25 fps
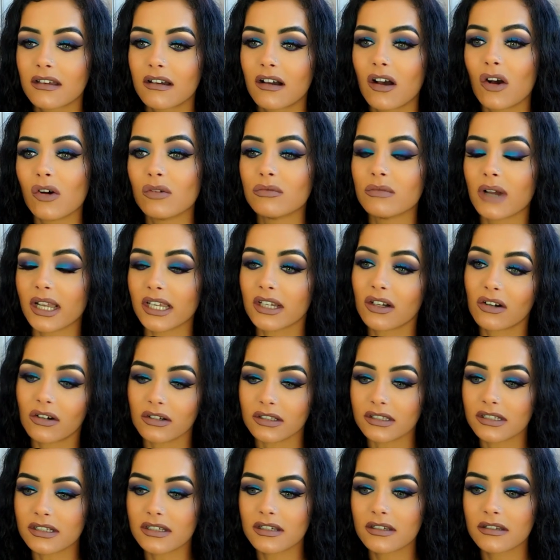oh my
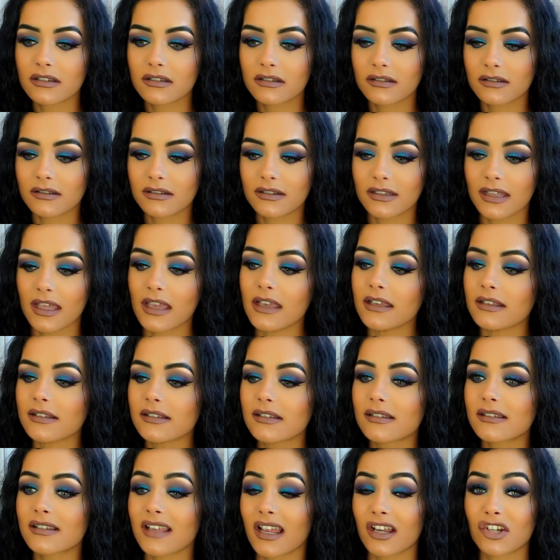god
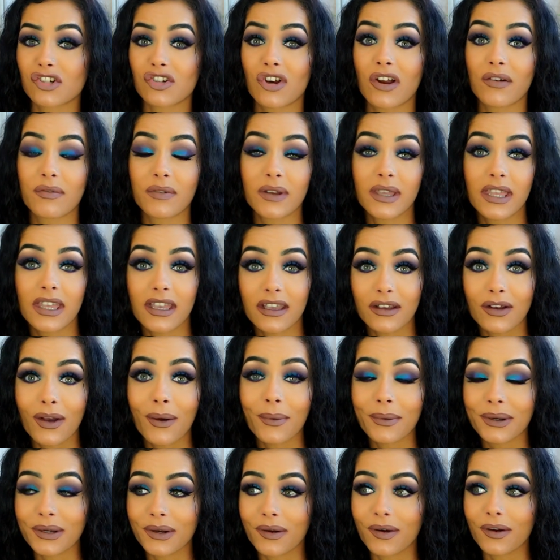there's sex trafficking
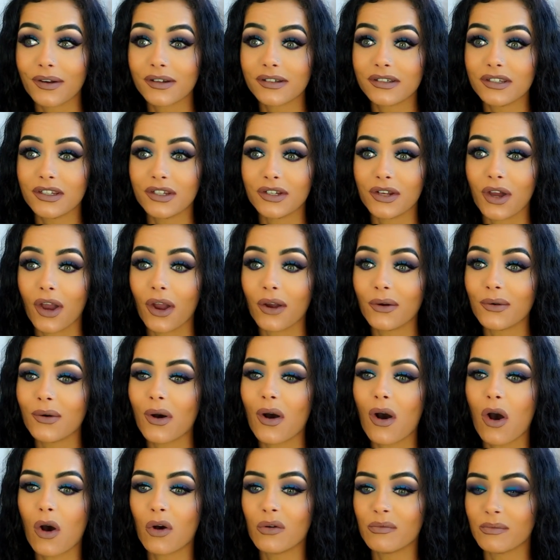going on you know
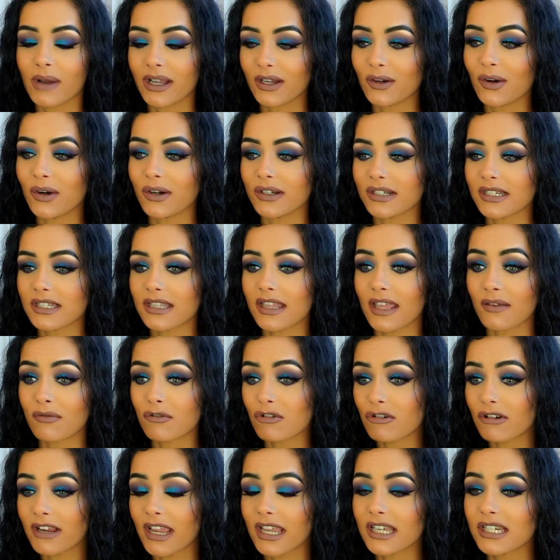or, oh my god they've
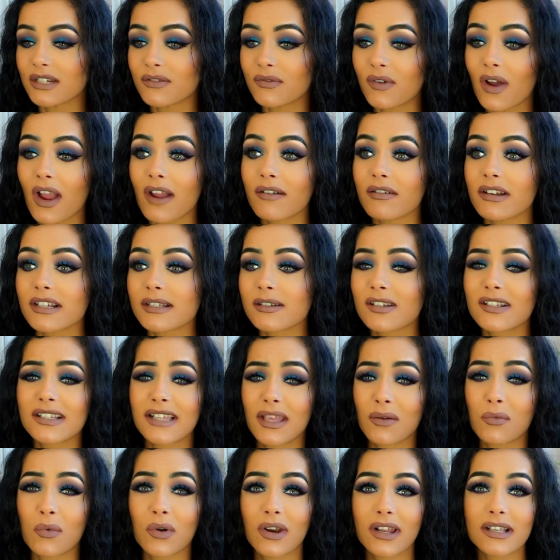created a virus because
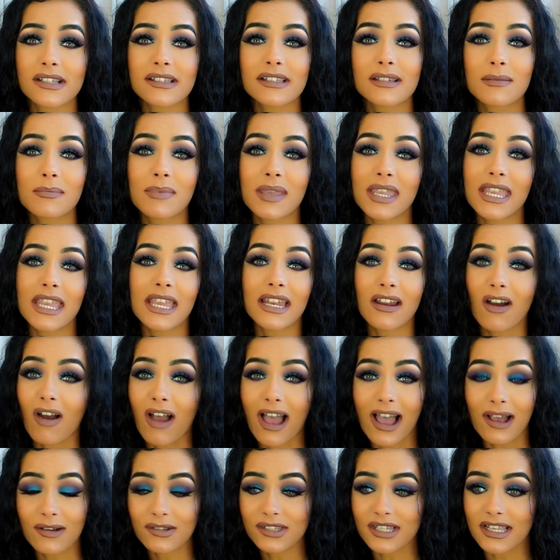they want us to be in our
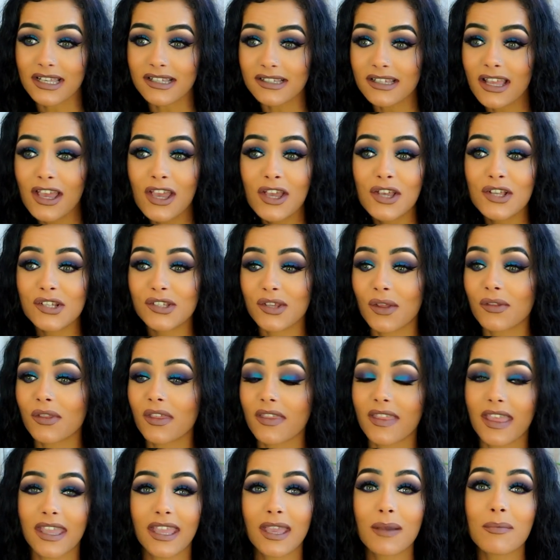houses so
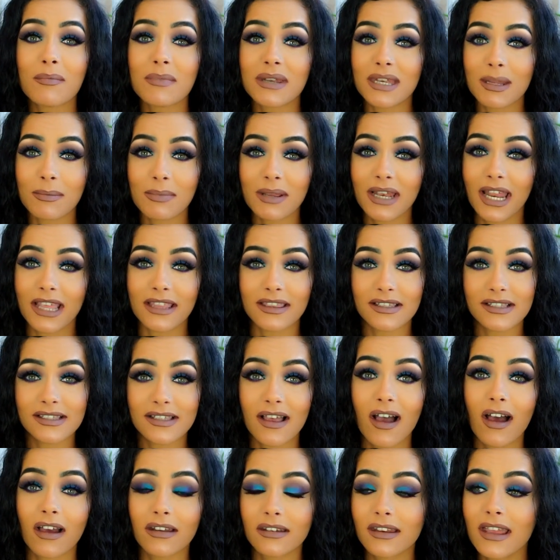that they can manipulate the
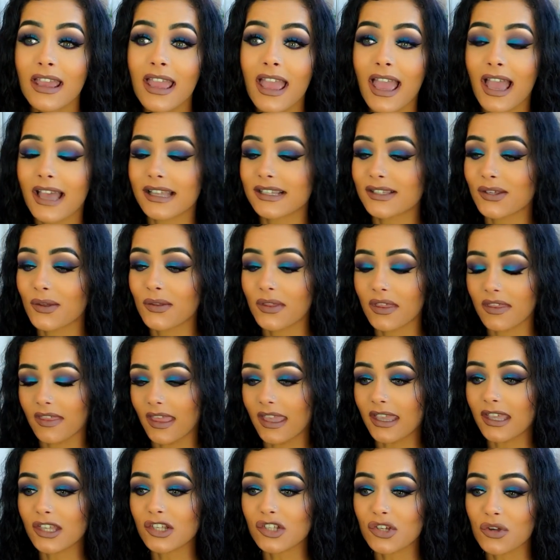sun and so that
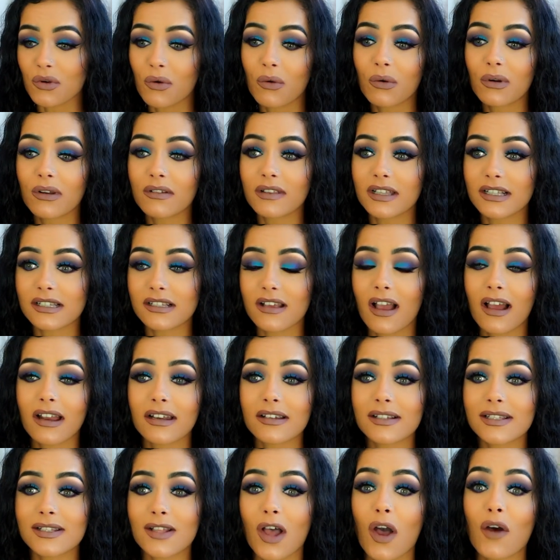they can do all of this kind
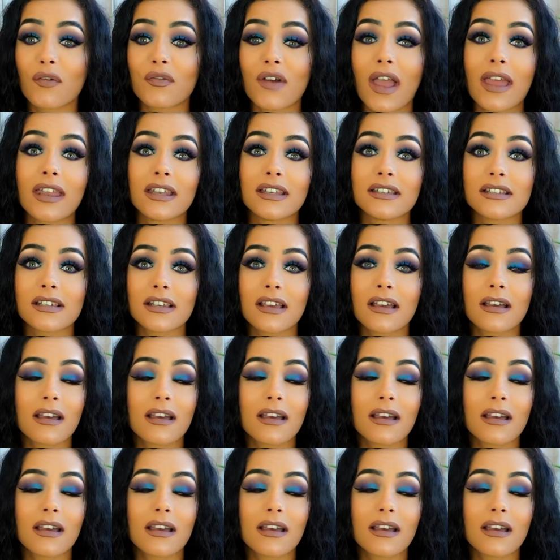of stuff and